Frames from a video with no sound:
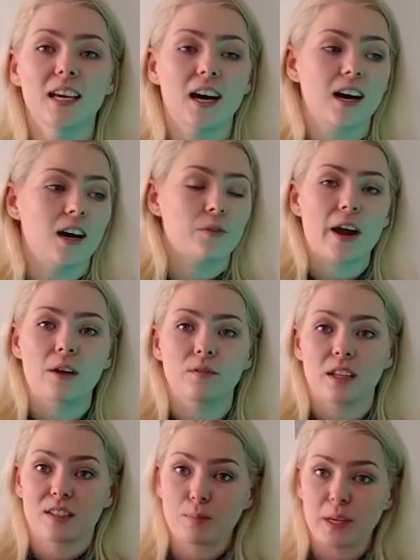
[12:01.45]
around
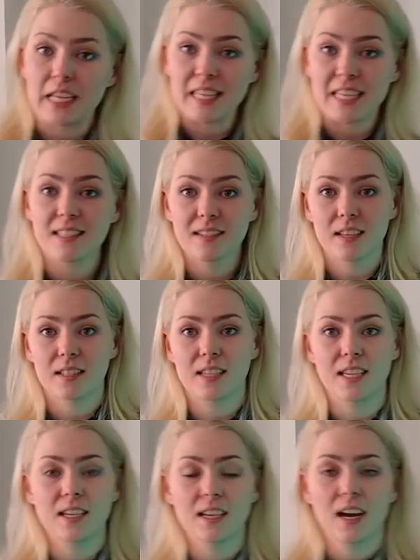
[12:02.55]
explaining this
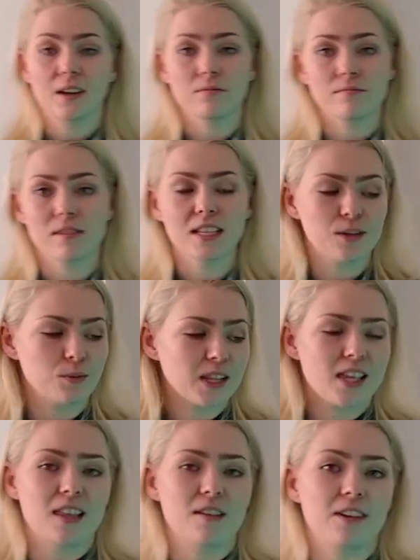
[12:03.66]
technique. I really, really
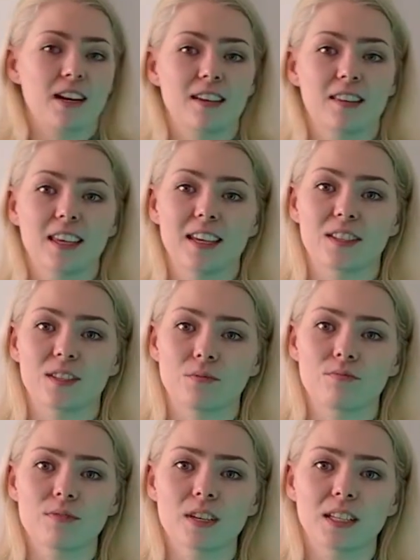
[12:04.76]
love it. I think it's a
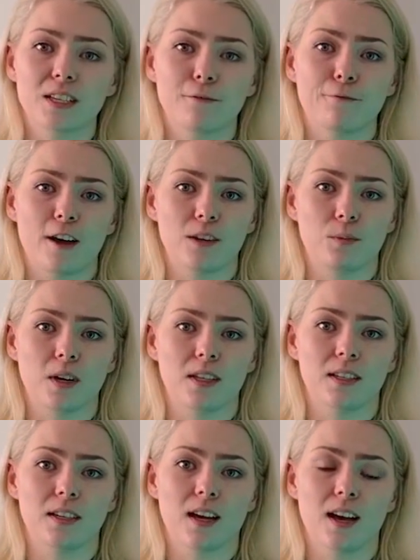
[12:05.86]
really fun one
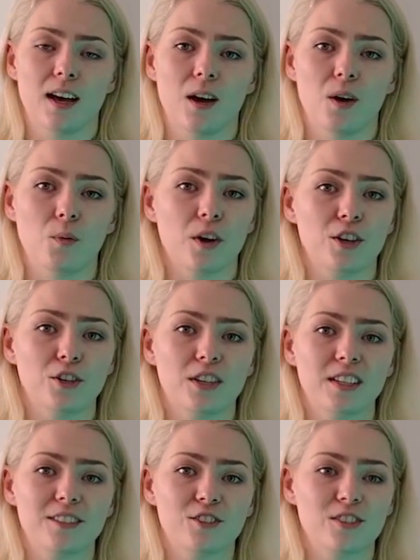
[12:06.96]
where you
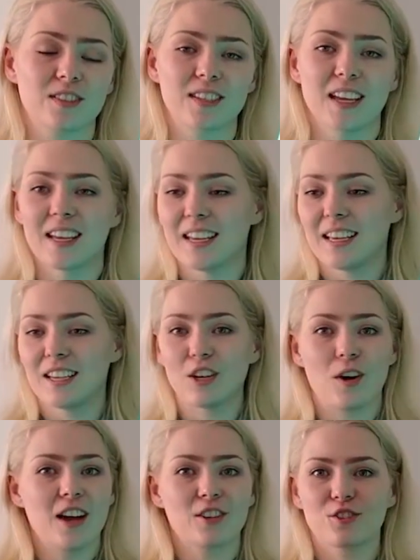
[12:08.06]
can just,
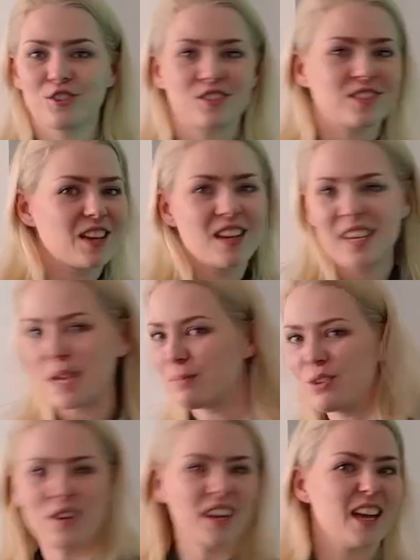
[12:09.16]
either just keep
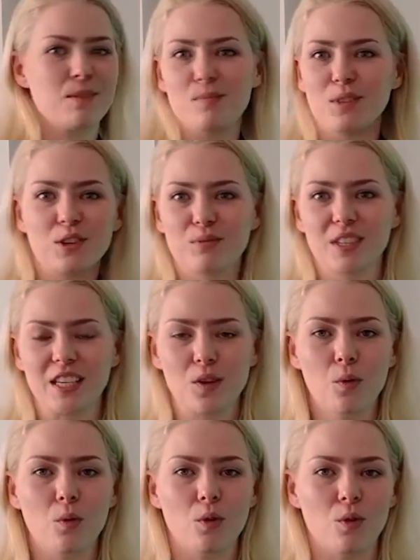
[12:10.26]
doing it and look really
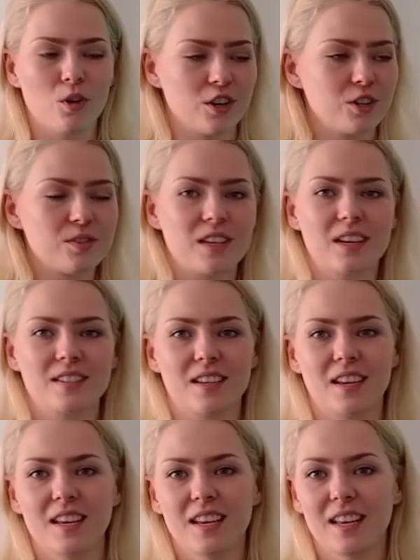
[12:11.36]
cool, or use it as
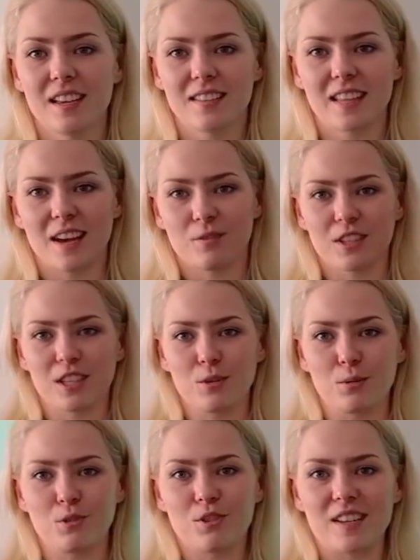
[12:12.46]
that really
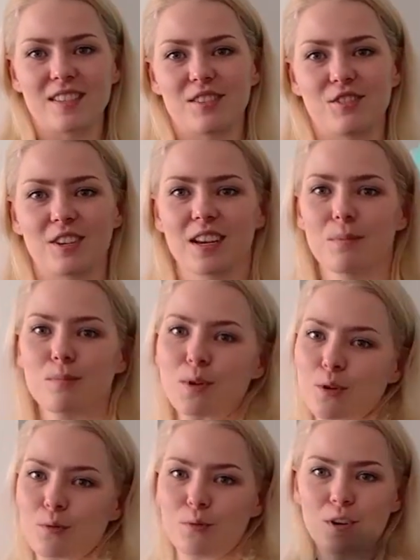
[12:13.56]
cool transitioning
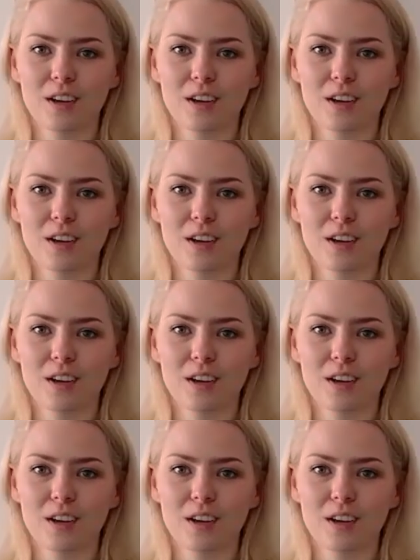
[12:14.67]
move